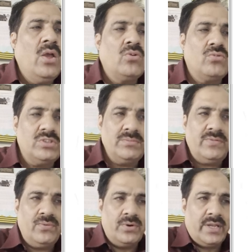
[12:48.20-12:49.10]
Question
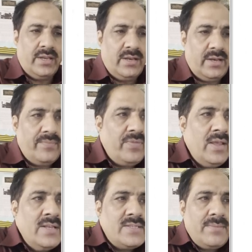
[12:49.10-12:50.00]
number 14.
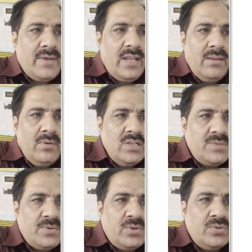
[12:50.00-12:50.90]
Some
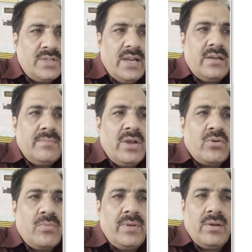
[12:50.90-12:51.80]
animals produce
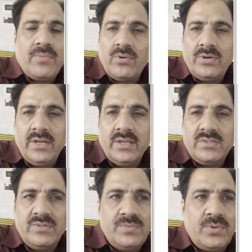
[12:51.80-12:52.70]
antimicrobial
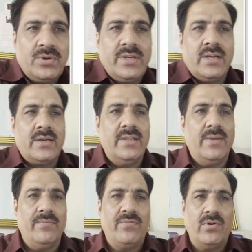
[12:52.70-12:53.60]
proteins which protect
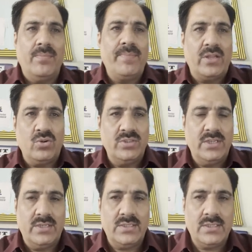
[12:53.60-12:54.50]
them from
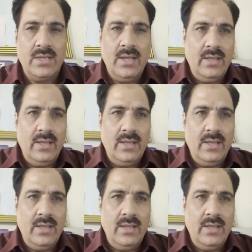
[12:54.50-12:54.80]
pathogens.